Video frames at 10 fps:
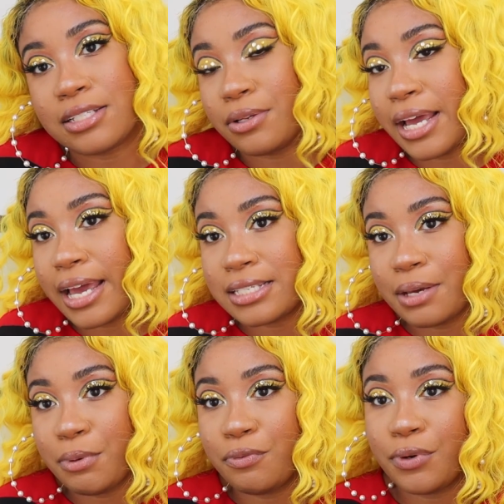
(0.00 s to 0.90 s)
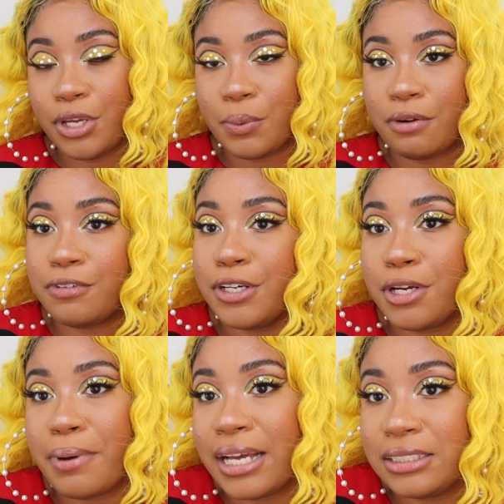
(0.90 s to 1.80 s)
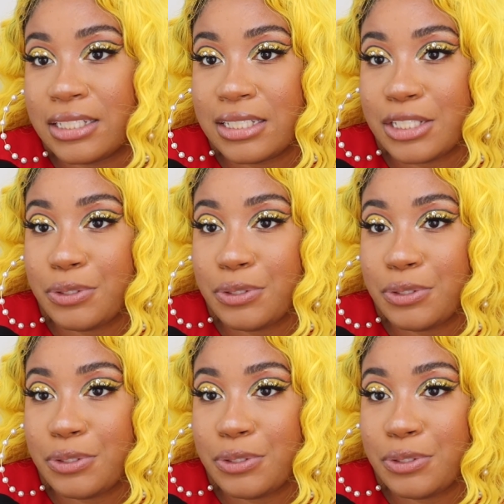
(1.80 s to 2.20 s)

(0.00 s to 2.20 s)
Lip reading: So like I said before, you want to follow your passions.